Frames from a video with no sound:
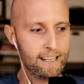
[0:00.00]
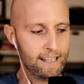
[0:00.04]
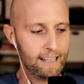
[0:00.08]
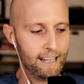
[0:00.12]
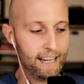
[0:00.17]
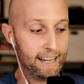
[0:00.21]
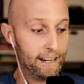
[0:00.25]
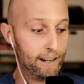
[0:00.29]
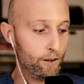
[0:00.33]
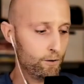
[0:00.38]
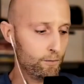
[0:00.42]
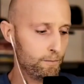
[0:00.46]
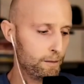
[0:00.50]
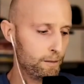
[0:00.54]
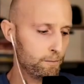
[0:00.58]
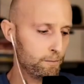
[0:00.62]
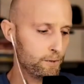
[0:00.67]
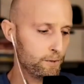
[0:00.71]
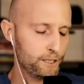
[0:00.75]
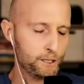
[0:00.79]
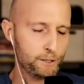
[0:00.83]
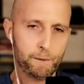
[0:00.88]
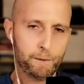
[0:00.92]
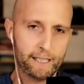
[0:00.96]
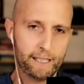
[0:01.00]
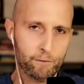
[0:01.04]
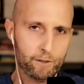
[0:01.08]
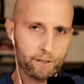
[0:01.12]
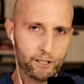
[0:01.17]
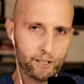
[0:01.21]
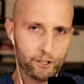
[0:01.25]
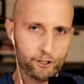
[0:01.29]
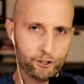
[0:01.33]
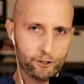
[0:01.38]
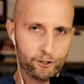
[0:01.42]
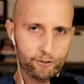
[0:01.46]
And I remember speaking
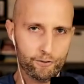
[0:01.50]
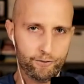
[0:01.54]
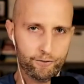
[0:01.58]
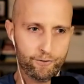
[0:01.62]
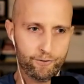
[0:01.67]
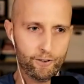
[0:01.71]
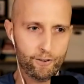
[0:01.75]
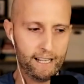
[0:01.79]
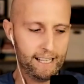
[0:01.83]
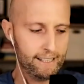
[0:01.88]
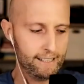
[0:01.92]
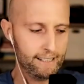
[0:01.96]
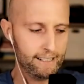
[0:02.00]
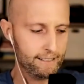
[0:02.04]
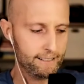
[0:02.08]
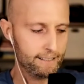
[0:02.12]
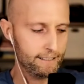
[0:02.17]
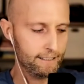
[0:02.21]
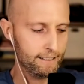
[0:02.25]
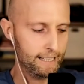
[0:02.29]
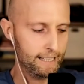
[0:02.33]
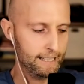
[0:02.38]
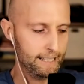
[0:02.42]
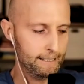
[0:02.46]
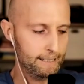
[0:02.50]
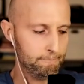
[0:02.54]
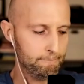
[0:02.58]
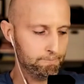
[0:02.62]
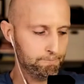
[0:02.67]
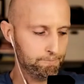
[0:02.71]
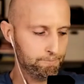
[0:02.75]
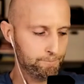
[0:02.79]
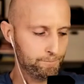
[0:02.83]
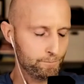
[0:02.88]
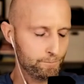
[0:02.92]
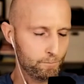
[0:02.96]
with a good friend,
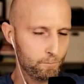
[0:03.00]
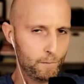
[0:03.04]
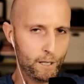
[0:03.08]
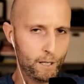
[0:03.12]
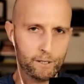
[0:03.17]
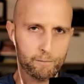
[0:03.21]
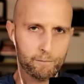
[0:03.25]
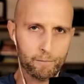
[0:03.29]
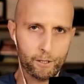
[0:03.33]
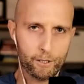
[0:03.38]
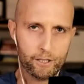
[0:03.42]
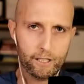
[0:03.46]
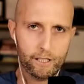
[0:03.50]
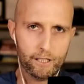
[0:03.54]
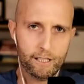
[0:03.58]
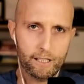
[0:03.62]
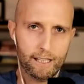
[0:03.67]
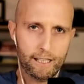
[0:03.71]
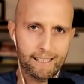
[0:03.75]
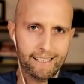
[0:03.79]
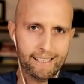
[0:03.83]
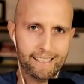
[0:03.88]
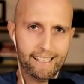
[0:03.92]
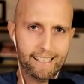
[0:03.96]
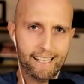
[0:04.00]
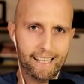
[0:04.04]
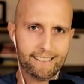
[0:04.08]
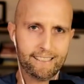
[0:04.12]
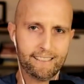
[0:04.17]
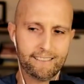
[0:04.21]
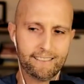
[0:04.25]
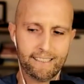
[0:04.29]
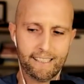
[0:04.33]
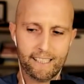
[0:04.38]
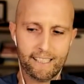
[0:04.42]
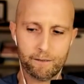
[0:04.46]
um, Martin Burke, and he actually
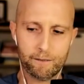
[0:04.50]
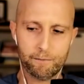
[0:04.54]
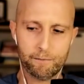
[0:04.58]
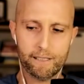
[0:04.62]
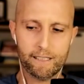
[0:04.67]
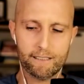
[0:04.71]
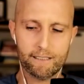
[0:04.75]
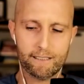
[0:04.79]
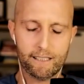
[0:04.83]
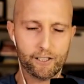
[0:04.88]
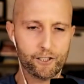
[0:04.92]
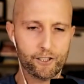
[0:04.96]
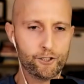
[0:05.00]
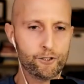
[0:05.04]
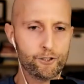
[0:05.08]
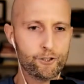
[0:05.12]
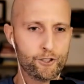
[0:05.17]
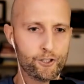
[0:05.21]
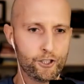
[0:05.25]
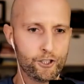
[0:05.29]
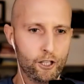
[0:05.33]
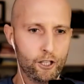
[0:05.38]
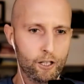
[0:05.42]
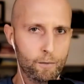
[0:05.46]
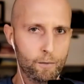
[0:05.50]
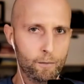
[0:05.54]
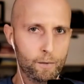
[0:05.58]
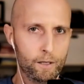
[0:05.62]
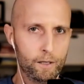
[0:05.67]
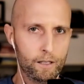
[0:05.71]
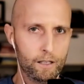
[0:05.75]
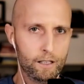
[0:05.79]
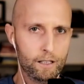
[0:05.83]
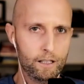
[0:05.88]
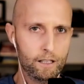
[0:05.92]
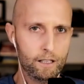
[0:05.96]
said to me, "He's like, your job,
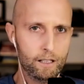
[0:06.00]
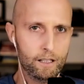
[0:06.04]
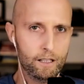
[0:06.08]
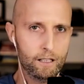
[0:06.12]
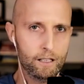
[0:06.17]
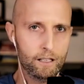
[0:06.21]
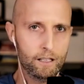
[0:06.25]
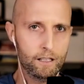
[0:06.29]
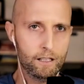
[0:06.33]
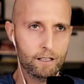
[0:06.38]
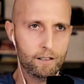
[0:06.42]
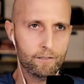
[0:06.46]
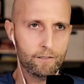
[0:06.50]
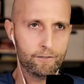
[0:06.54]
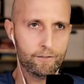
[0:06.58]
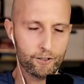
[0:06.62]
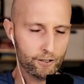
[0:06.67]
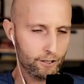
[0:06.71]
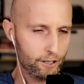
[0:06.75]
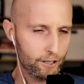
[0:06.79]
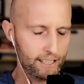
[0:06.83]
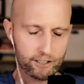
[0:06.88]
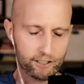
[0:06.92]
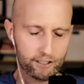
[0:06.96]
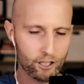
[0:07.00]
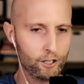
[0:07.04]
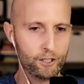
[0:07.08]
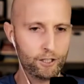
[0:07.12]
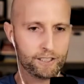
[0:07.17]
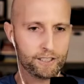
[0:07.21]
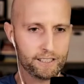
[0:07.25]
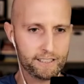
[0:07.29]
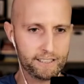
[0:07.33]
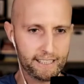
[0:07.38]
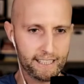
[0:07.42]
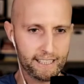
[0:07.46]
for as long
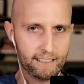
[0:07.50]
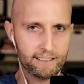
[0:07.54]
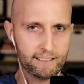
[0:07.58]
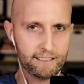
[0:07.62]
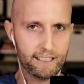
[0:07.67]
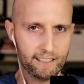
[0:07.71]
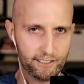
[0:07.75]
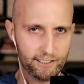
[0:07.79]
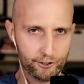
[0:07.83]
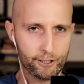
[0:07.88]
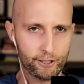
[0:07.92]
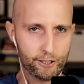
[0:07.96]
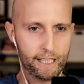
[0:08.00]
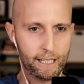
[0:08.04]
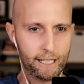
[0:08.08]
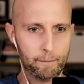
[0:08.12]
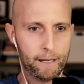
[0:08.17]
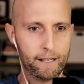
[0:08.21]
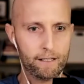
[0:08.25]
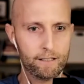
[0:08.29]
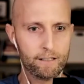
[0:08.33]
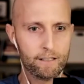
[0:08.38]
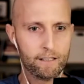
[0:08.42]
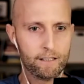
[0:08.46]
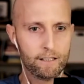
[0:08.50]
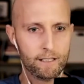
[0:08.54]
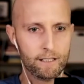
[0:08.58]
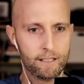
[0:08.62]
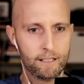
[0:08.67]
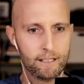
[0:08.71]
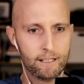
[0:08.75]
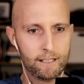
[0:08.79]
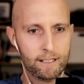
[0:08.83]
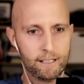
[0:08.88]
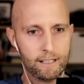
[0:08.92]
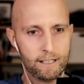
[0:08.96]
as it takes, is to get better."
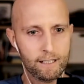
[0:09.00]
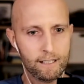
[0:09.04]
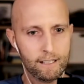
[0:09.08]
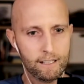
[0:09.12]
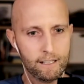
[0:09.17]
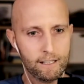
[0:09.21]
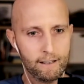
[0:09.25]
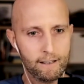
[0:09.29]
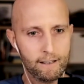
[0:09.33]
Yeah.